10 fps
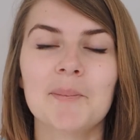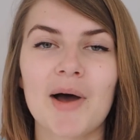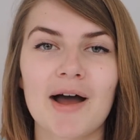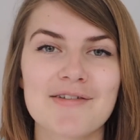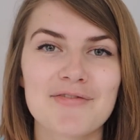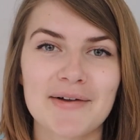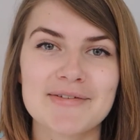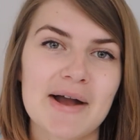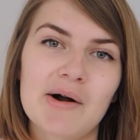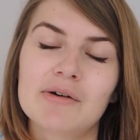But I
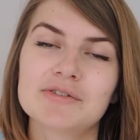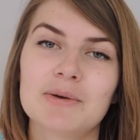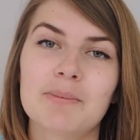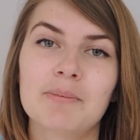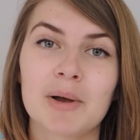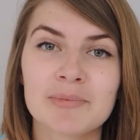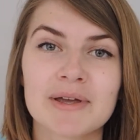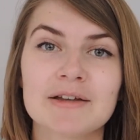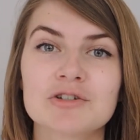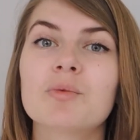found out after
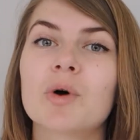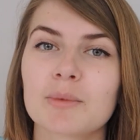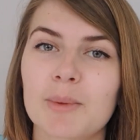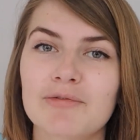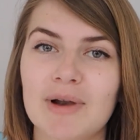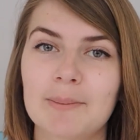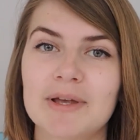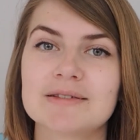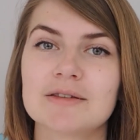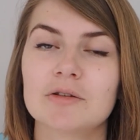bumping into one of my
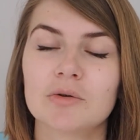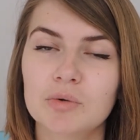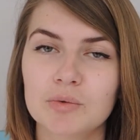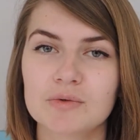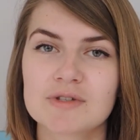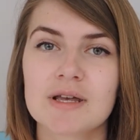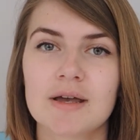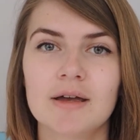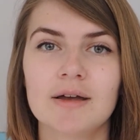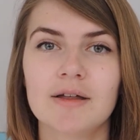flatmates in the halls
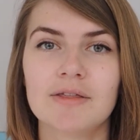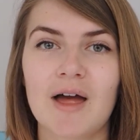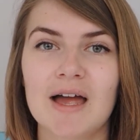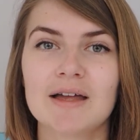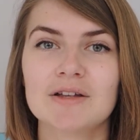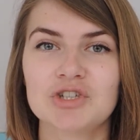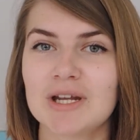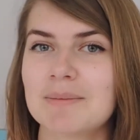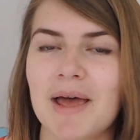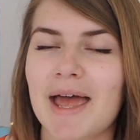that
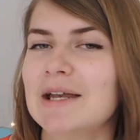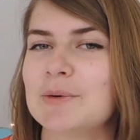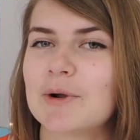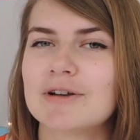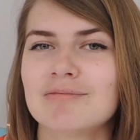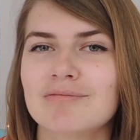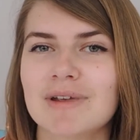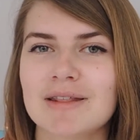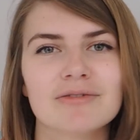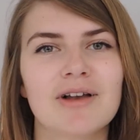she hadn't met anyone
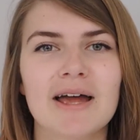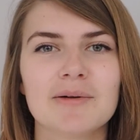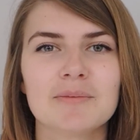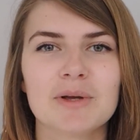in the flat.